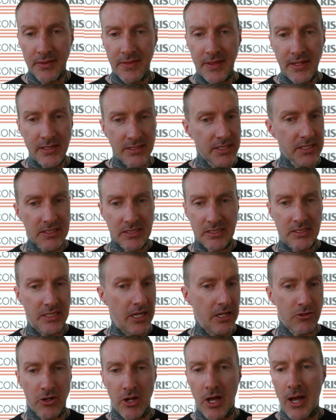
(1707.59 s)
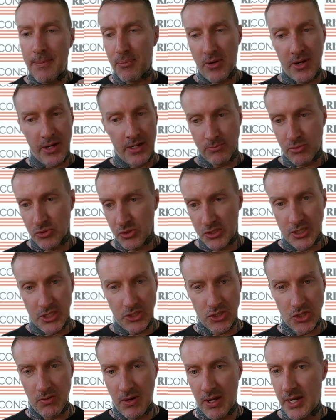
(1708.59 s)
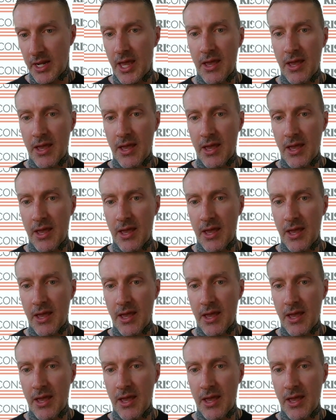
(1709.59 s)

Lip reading: that's like standard operating procedure, right?